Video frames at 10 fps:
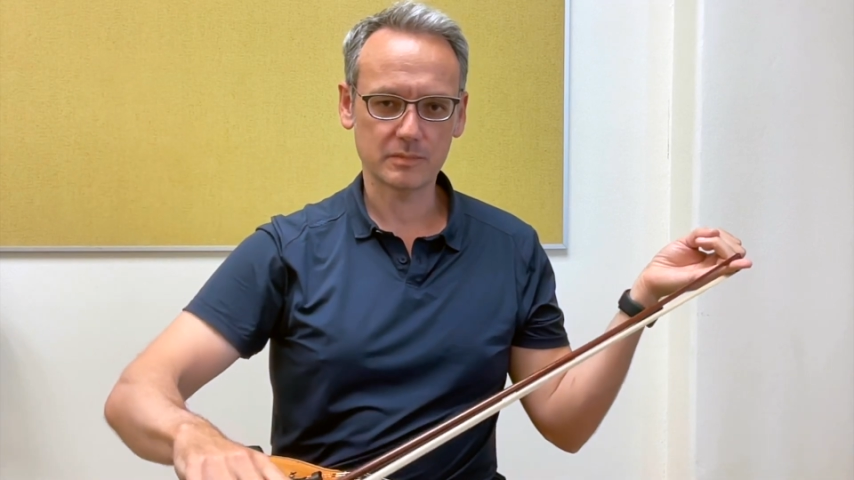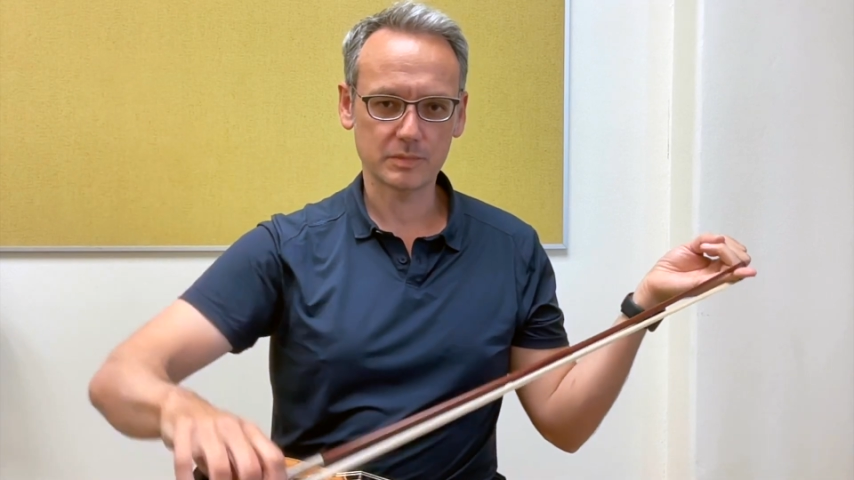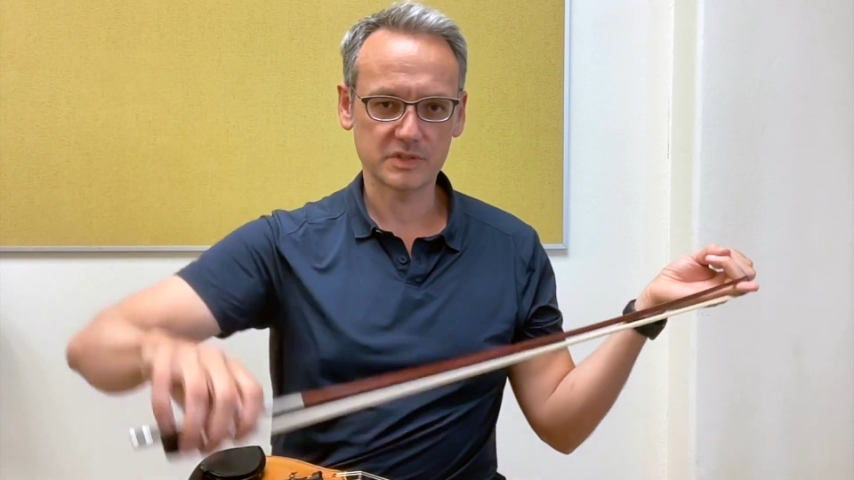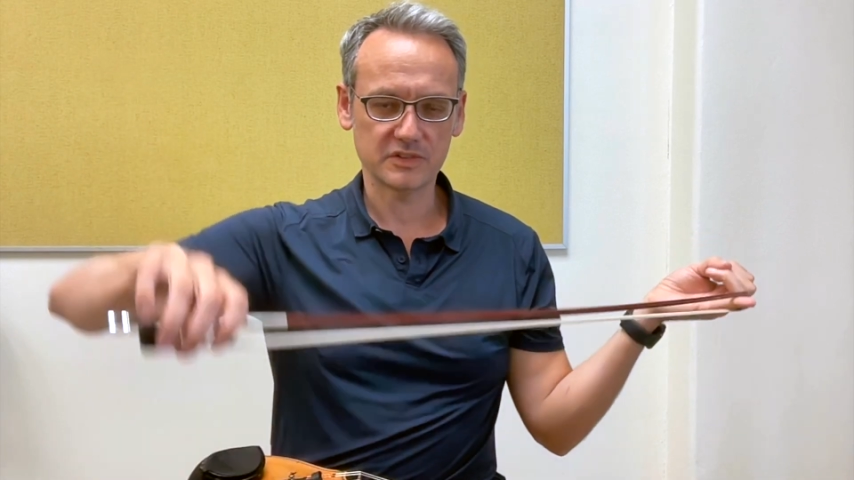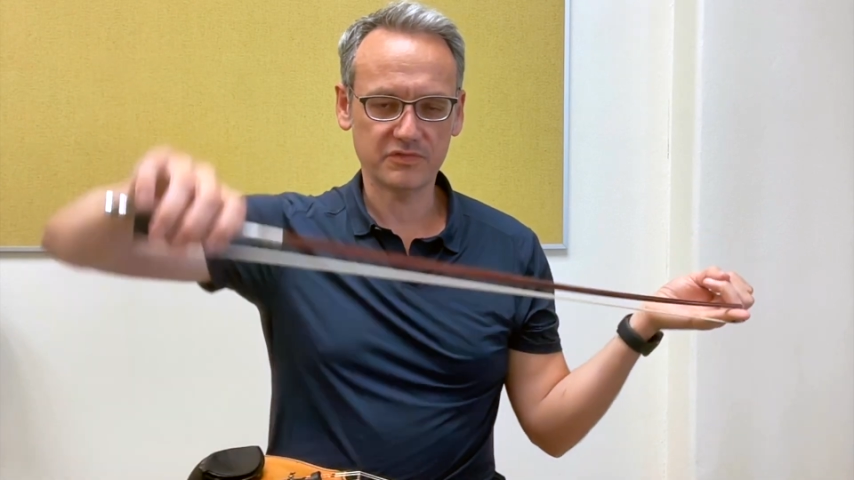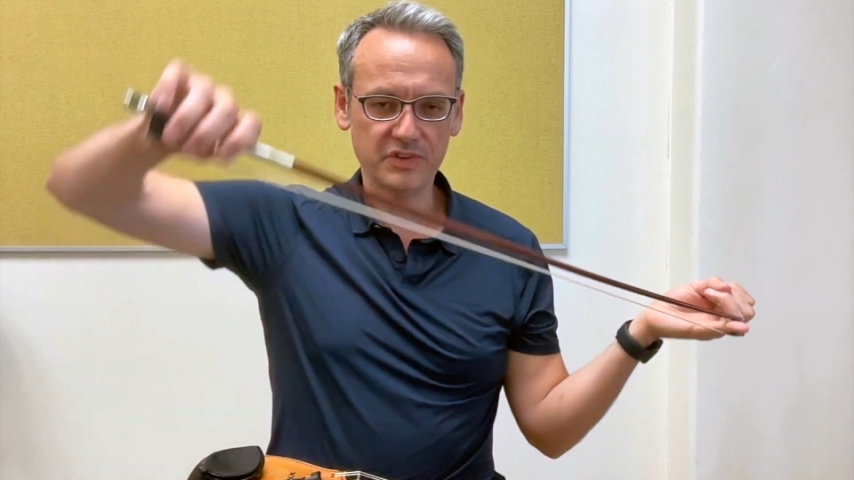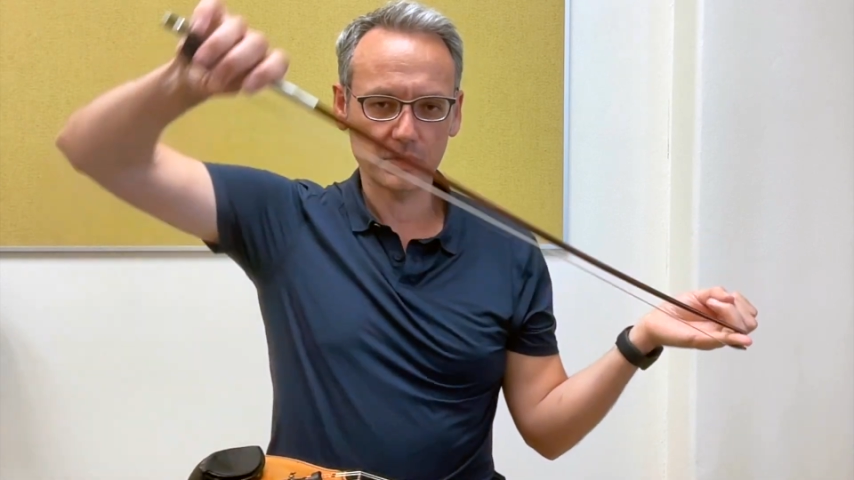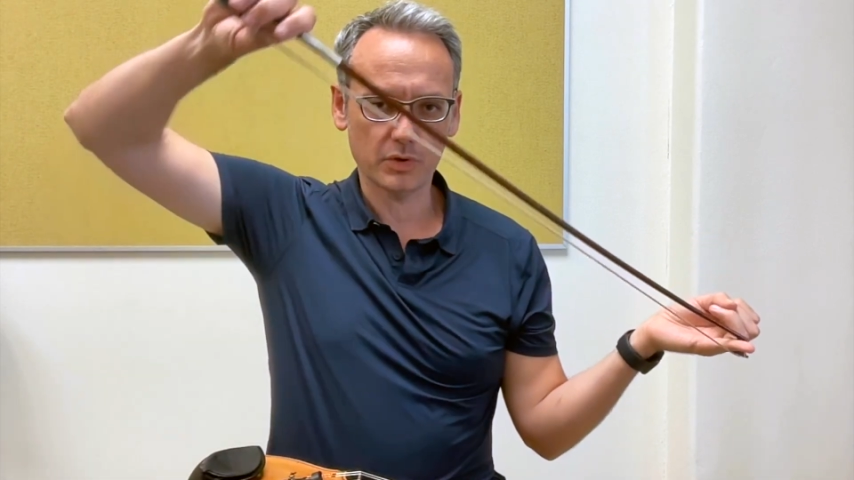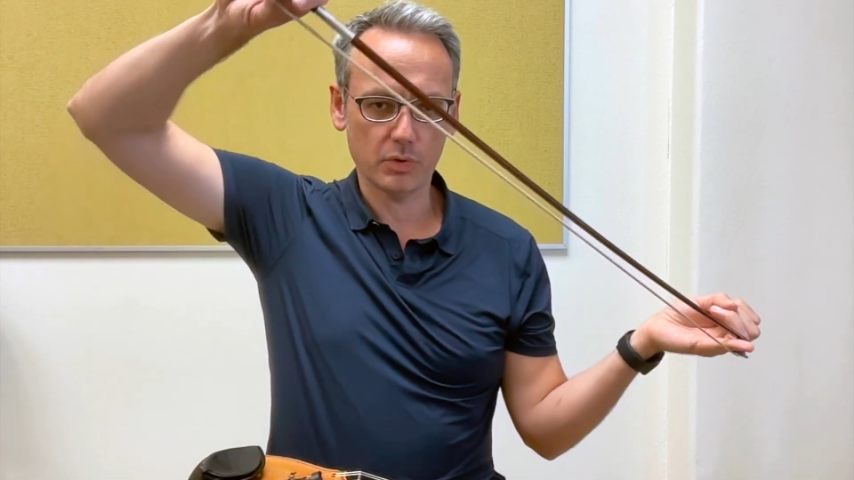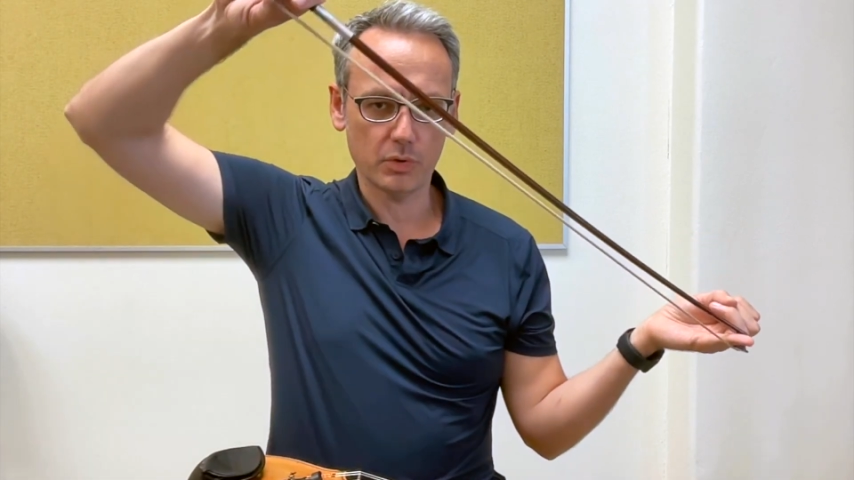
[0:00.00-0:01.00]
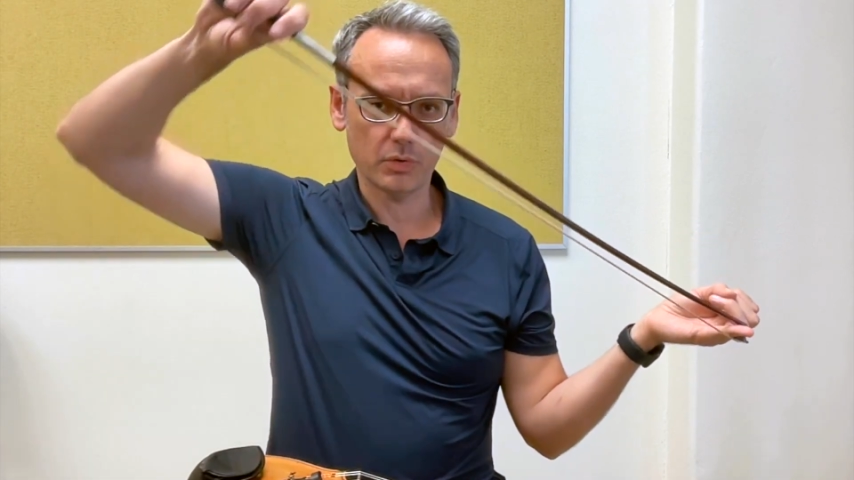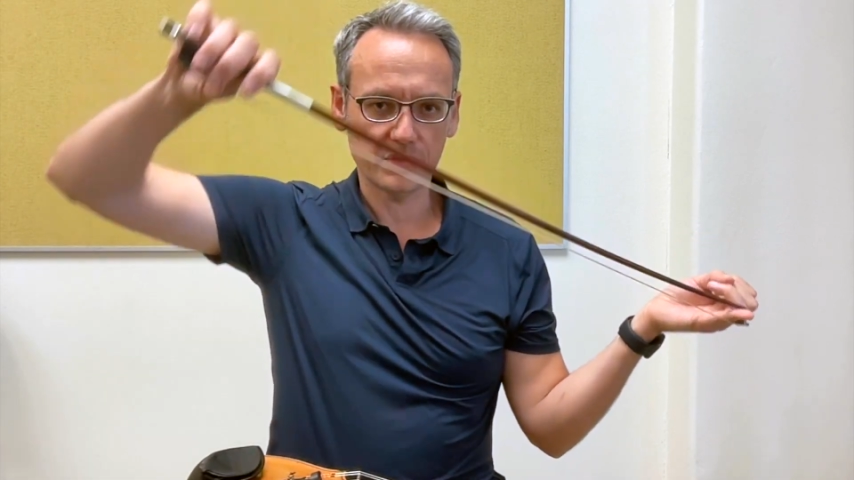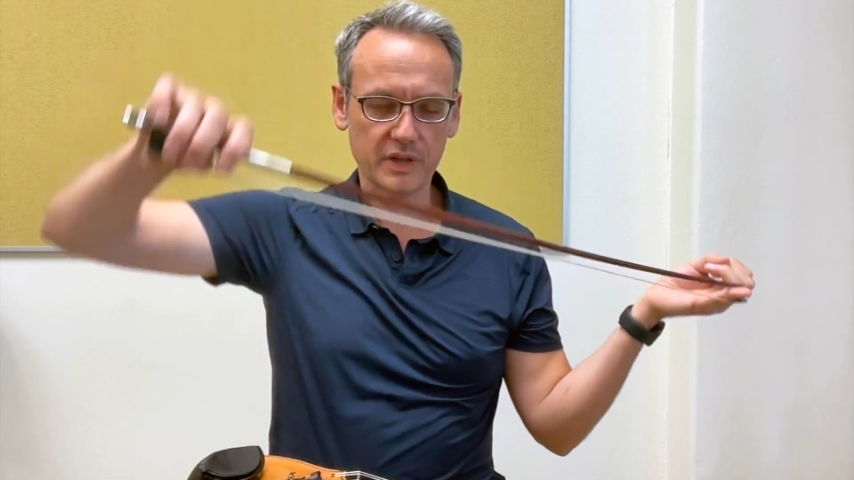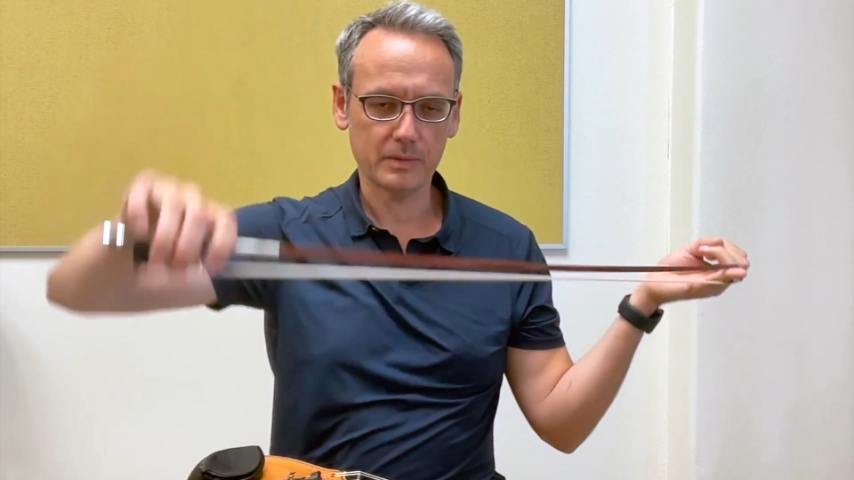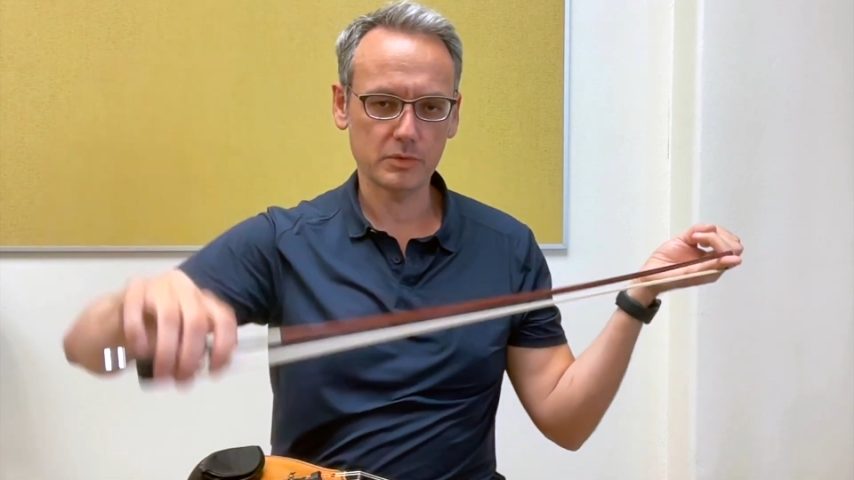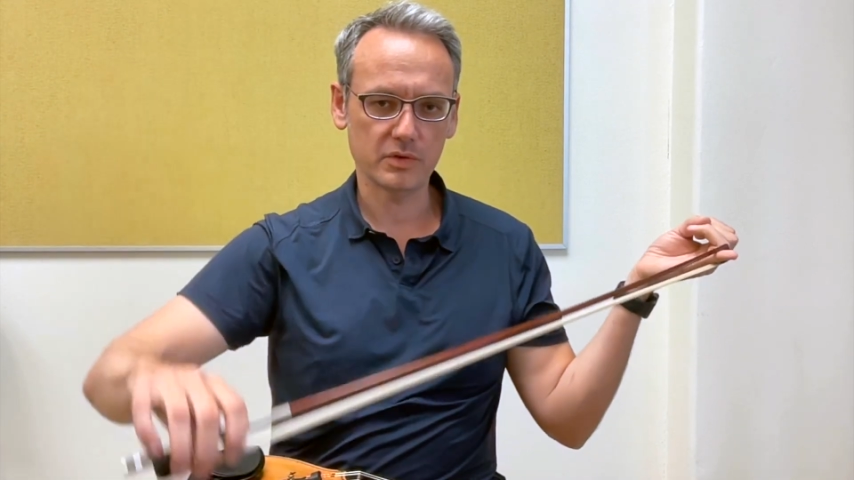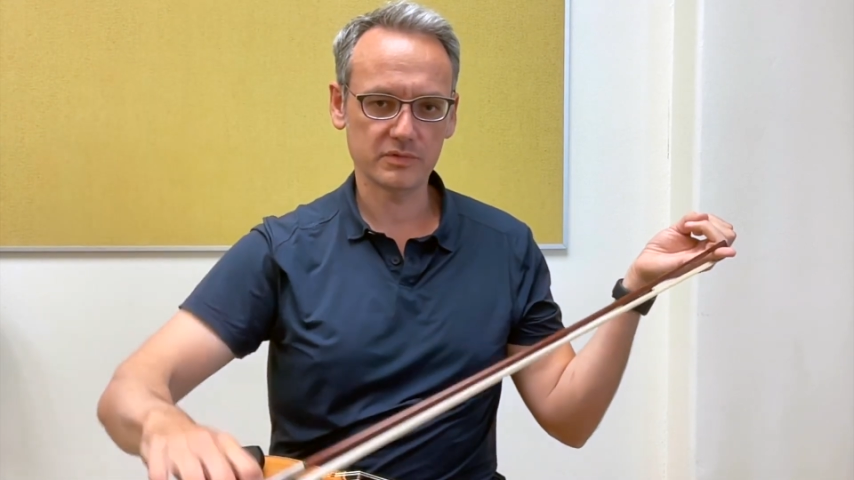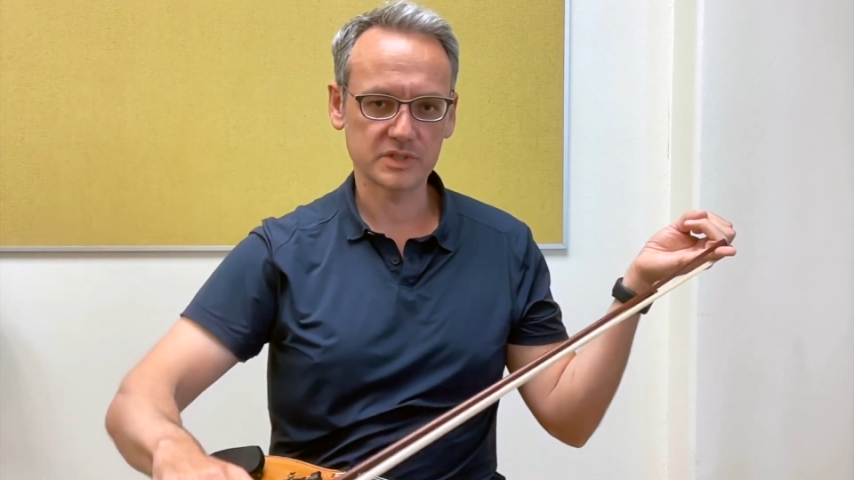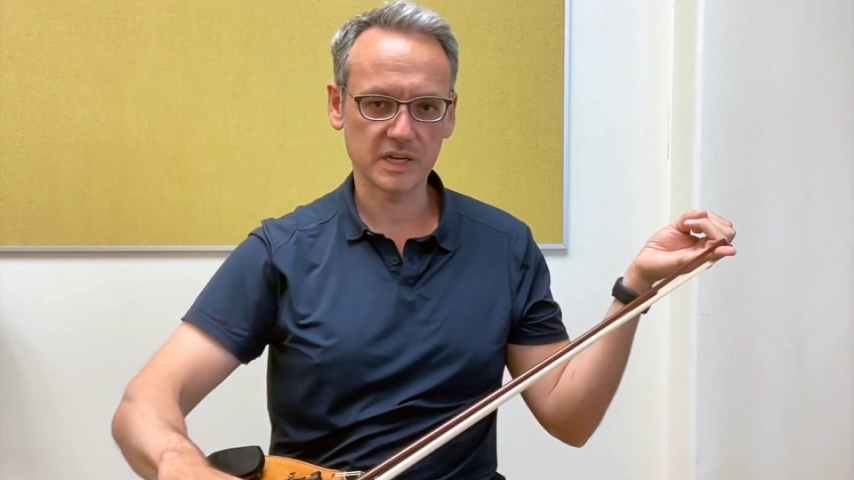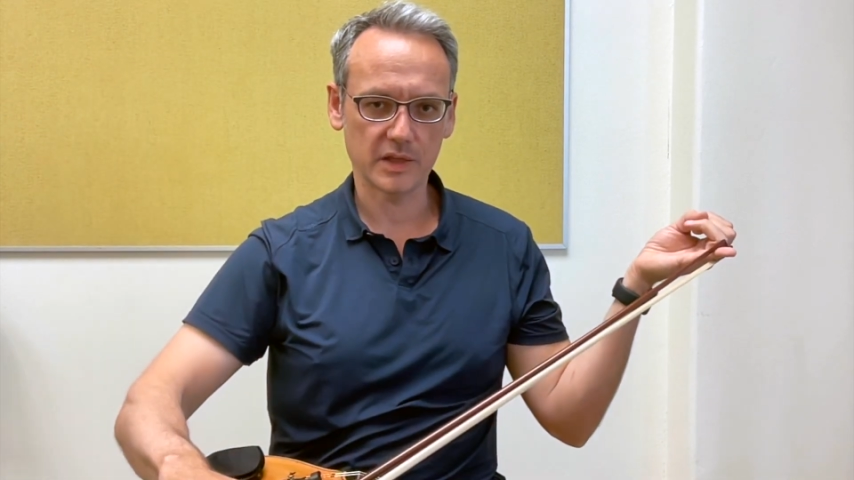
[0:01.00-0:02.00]
but to feel the whole thing move
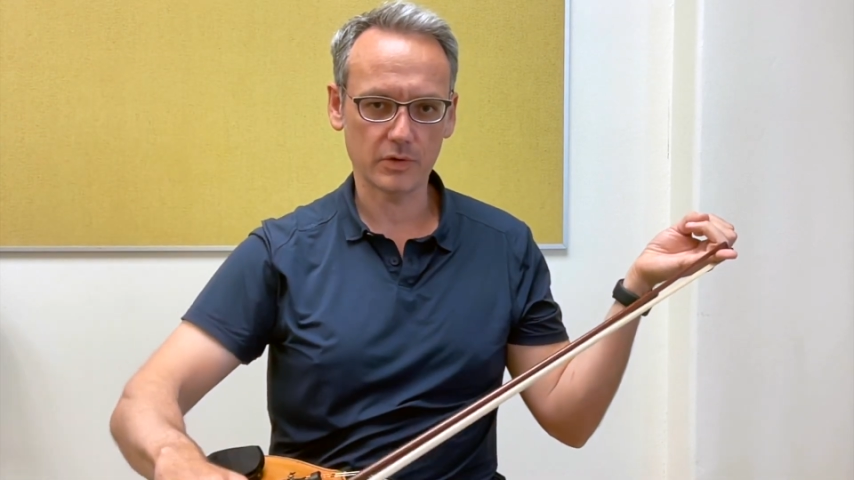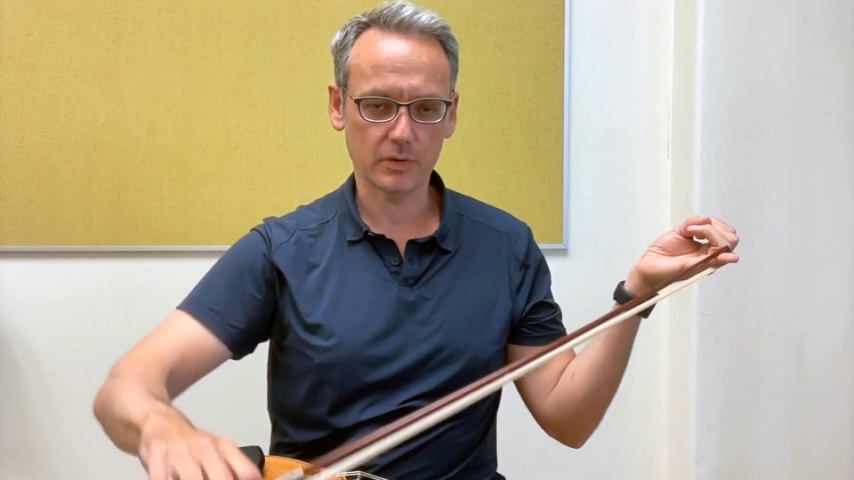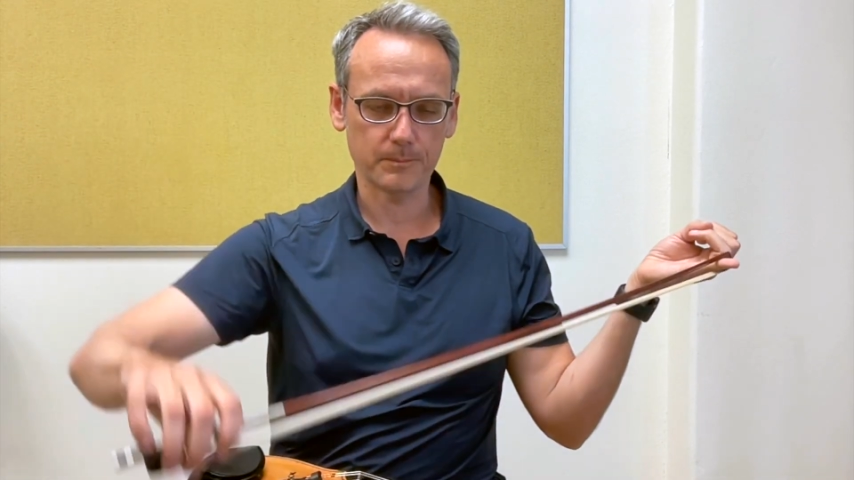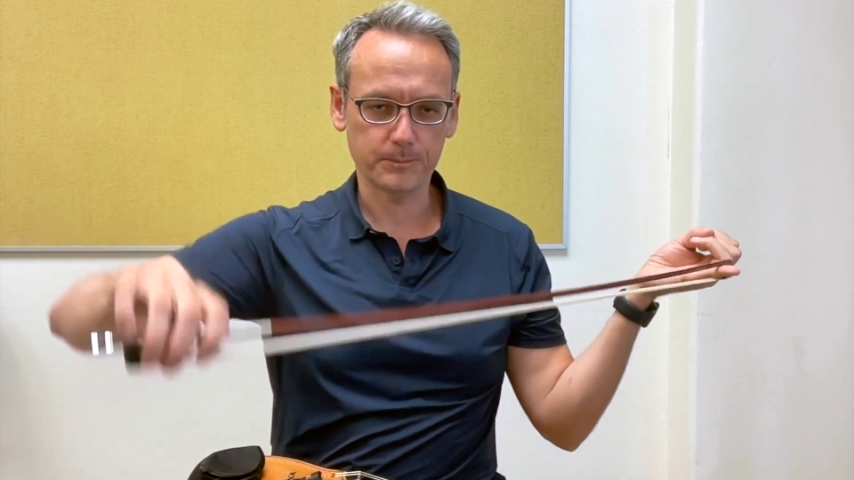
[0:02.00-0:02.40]
together.